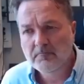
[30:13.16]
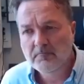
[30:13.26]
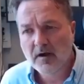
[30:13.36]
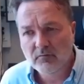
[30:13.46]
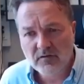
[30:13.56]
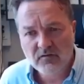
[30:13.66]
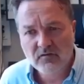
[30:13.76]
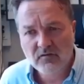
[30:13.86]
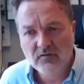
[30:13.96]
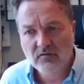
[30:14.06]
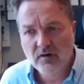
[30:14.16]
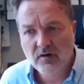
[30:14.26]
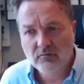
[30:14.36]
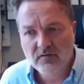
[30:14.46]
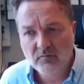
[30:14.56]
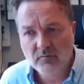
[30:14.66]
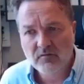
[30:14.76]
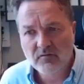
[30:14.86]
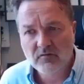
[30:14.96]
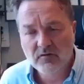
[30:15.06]
arrests,
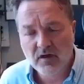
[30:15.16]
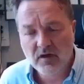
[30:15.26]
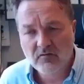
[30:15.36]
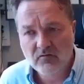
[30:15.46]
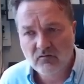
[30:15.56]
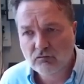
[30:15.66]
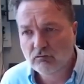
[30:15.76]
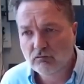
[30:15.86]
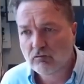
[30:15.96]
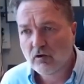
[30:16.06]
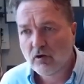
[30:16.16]
harassments, detentions